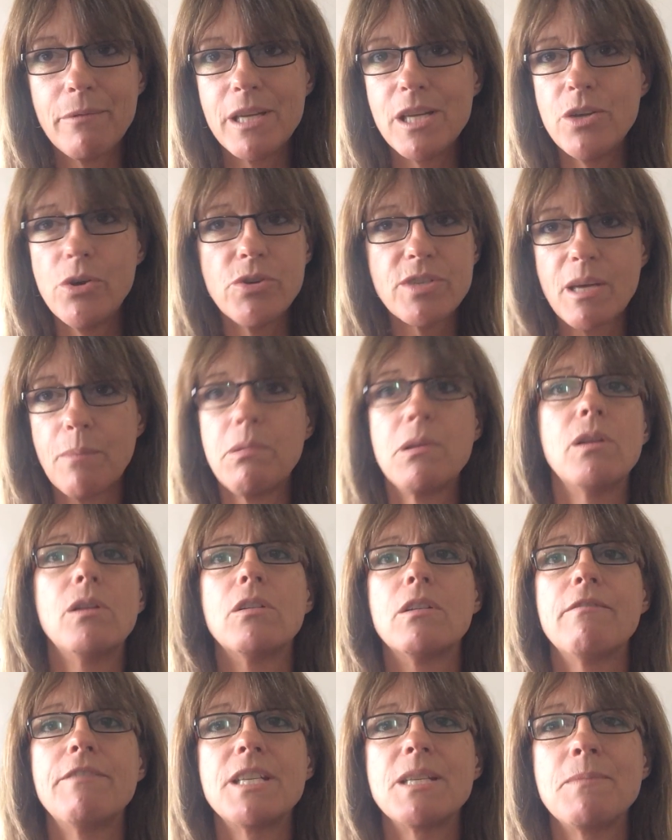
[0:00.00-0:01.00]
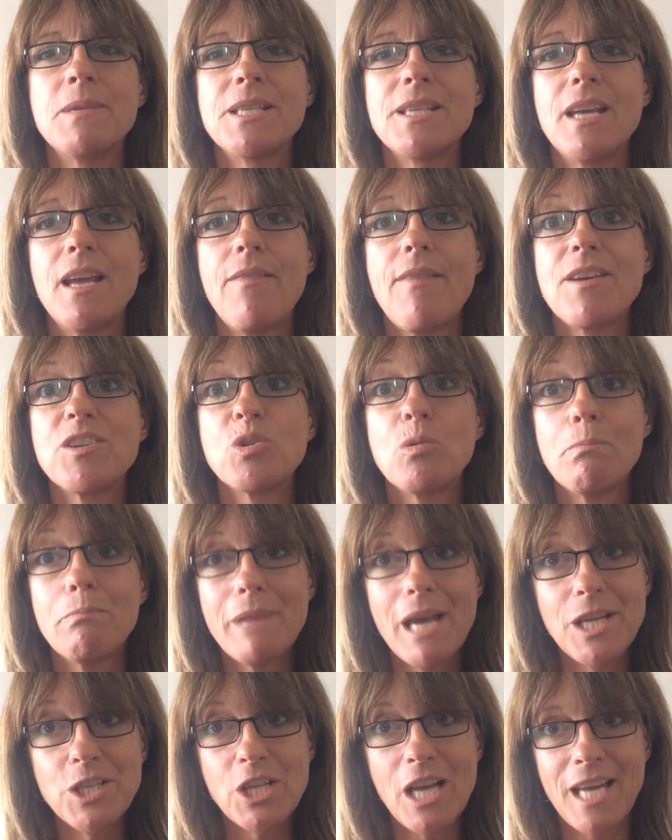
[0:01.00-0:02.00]
We use up a lot of vitamin C, and that's your
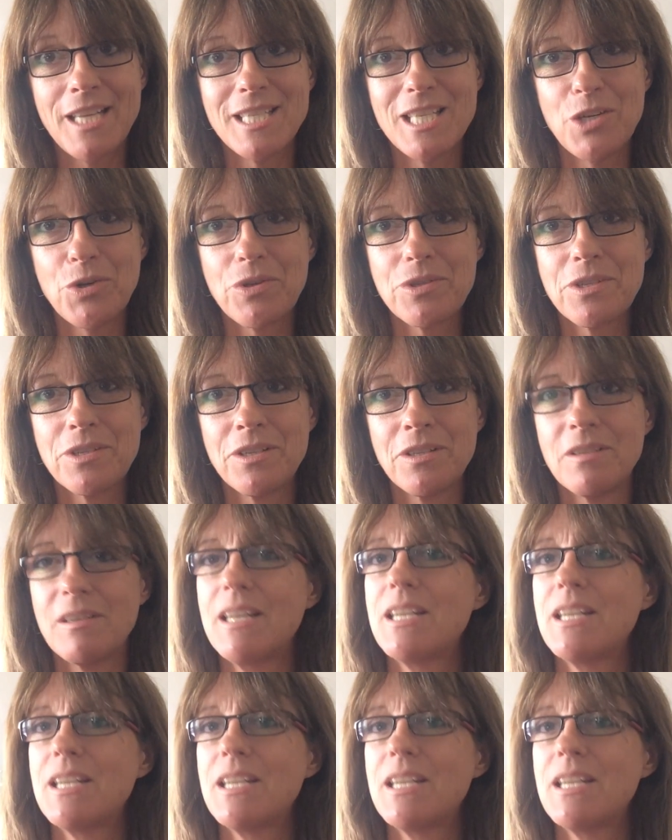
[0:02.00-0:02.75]
major antioxidant,